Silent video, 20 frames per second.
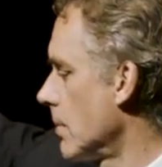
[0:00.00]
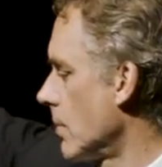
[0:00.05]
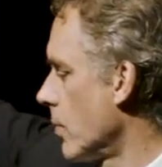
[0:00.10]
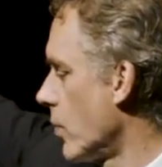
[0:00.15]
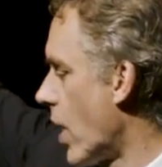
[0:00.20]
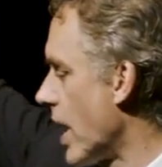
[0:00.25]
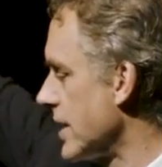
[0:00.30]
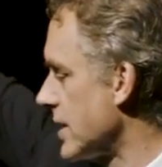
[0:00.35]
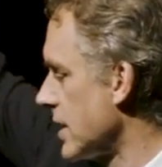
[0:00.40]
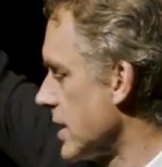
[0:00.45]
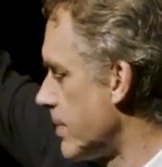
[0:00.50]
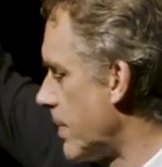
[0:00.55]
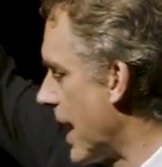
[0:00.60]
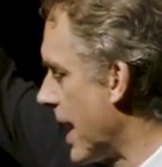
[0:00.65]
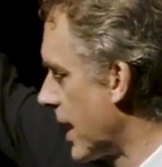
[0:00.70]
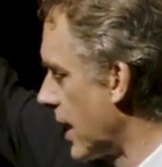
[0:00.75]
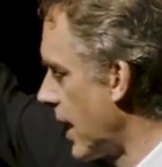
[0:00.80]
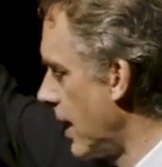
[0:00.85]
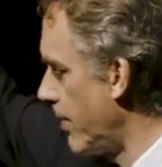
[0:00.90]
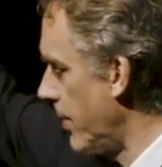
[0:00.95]
rises
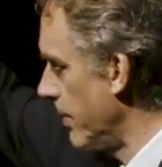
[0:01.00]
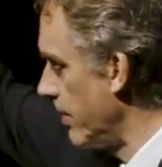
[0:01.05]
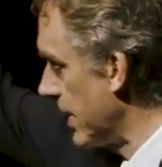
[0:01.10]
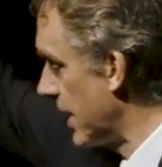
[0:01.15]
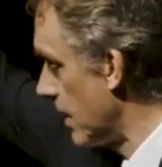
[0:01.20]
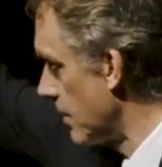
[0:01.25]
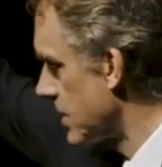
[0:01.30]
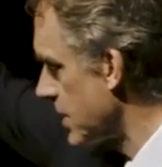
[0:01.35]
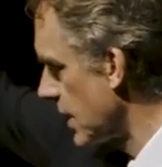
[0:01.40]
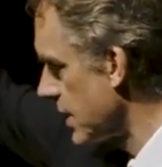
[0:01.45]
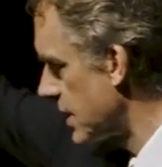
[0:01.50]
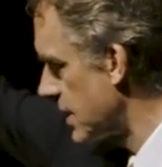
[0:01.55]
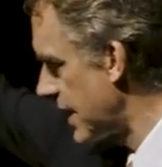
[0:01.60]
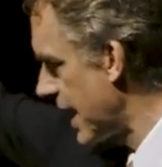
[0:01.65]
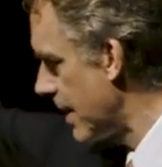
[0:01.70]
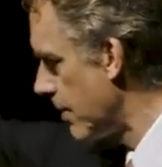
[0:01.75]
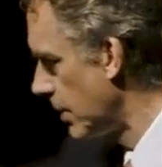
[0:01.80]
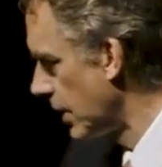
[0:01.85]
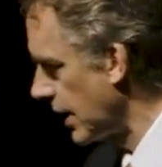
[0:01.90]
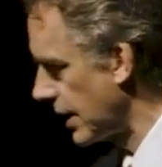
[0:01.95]
back up and becomes
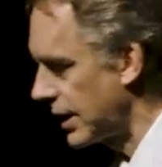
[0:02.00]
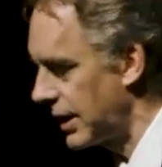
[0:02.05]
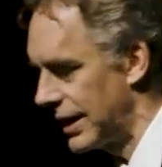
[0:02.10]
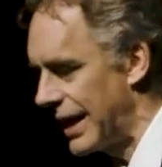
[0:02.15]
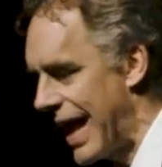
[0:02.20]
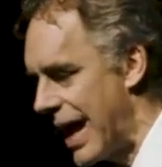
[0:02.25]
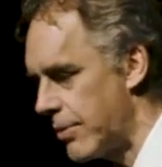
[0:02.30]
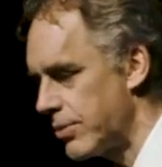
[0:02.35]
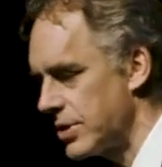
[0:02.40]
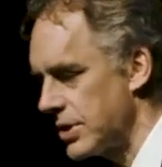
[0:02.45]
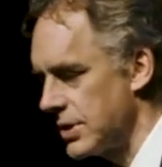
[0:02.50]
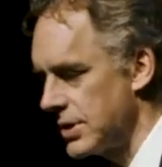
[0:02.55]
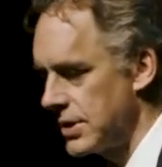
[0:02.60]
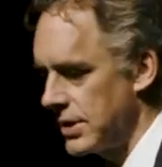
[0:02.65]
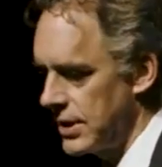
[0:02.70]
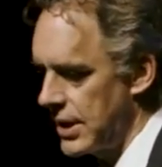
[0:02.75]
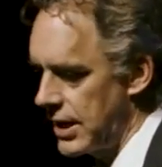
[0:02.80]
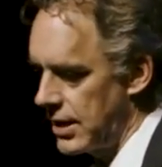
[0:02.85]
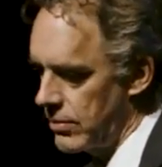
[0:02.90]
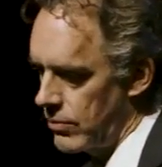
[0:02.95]
unstable and collapses,
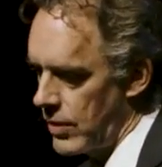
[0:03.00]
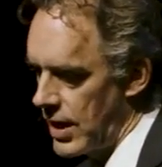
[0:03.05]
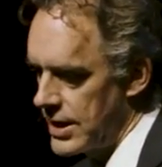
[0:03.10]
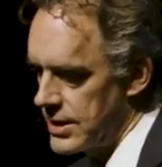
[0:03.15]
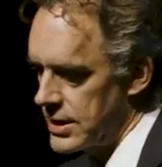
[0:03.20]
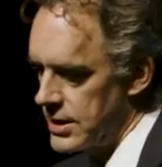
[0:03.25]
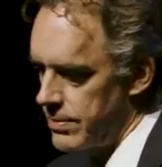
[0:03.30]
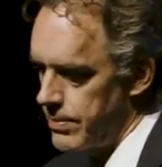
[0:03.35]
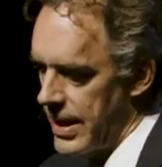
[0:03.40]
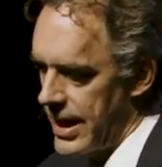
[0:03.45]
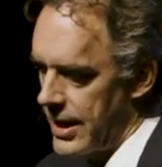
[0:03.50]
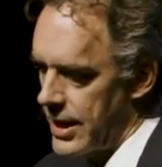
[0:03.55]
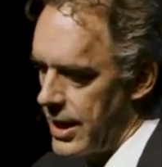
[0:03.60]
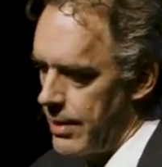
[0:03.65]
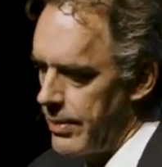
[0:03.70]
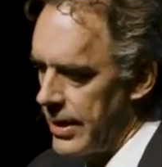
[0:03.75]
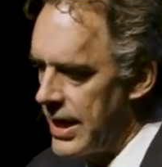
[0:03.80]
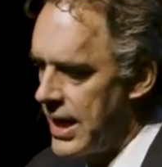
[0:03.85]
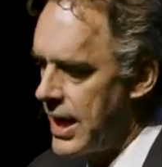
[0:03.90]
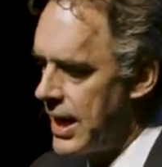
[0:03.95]
and then it rises back up.